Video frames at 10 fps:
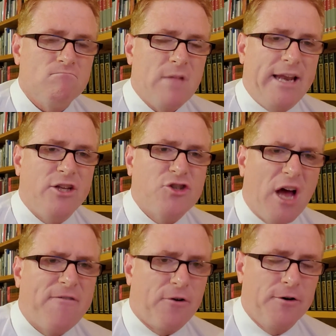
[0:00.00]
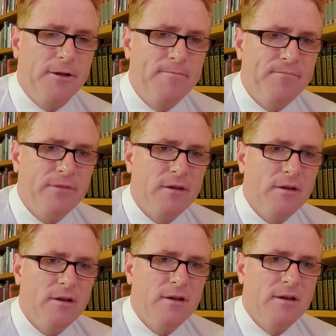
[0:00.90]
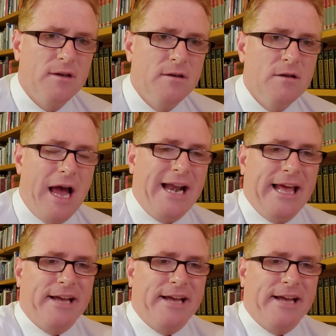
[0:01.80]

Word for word: and he suffered and he